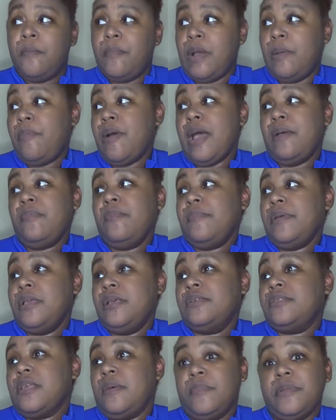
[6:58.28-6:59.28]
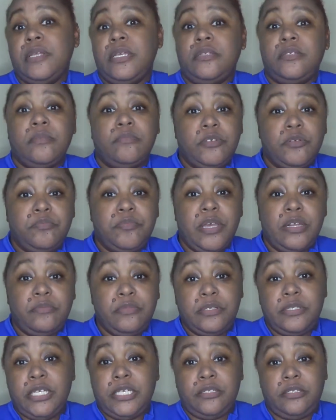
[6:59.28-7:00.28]
My problem is I'm gonna need them to do better
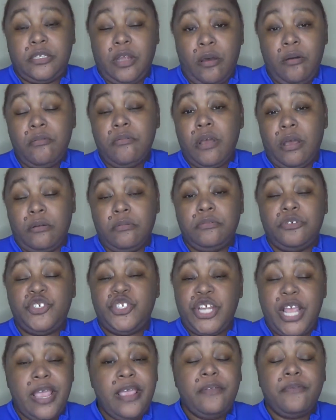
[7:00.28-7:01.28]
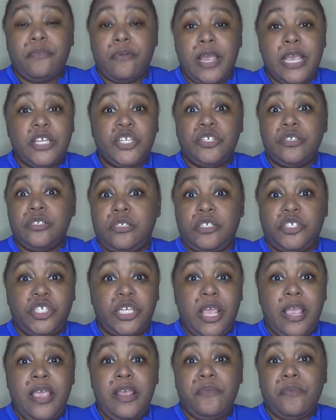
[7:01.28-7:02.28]
with that dog on shade range, the
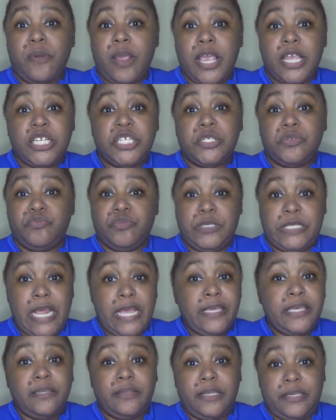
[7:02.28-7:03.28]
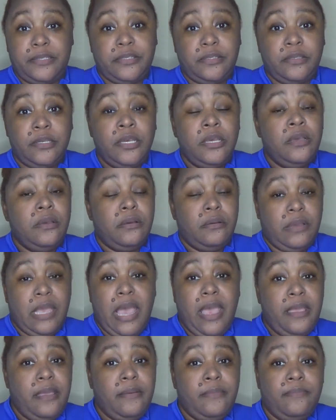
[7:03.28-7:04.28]
shade range is ridiculous.
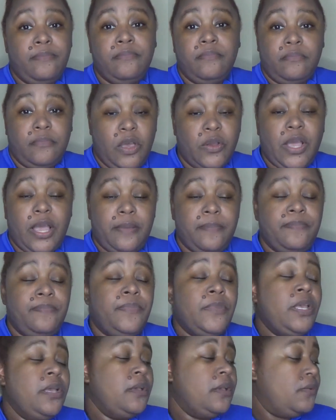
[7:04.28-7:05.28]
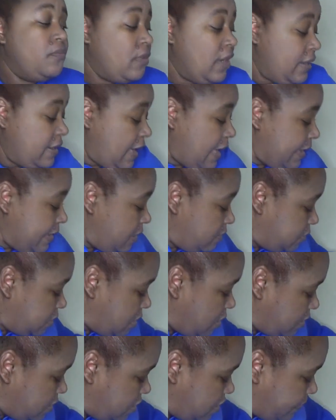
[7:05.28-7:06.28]
Okay? Okay. What I am
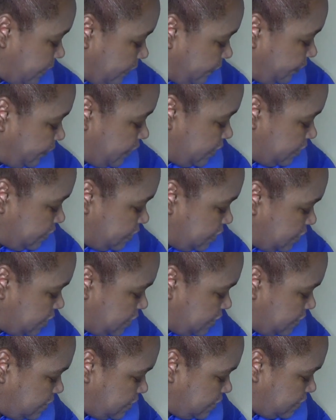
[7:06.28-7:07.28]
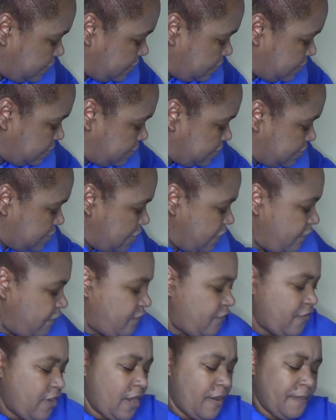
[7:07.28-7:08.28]
talking about, this is
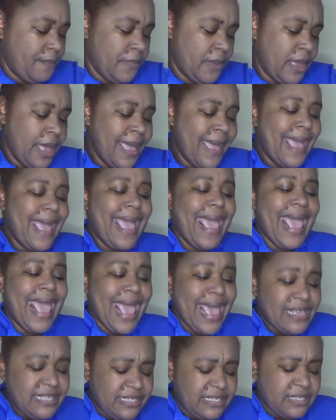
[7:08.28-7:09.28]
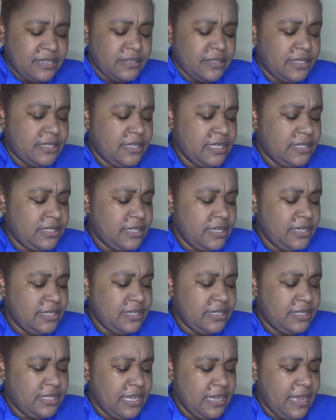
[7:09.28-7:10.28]
from Essence. This
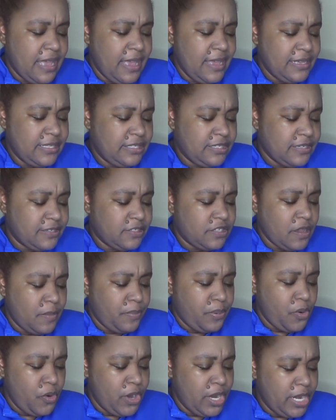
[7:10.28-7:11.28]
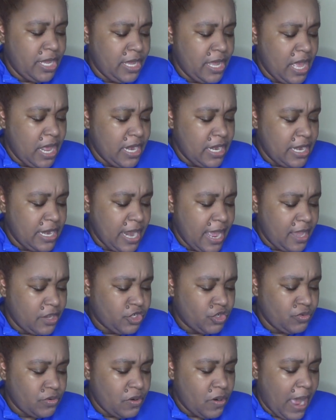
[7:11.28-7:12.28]
is the Essence Pretty
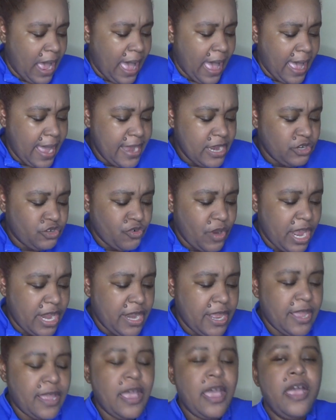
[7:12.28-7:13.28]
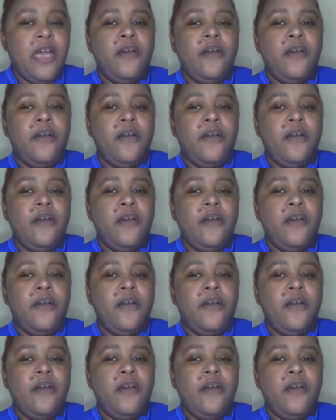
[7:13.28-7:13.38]
Natural Hydrating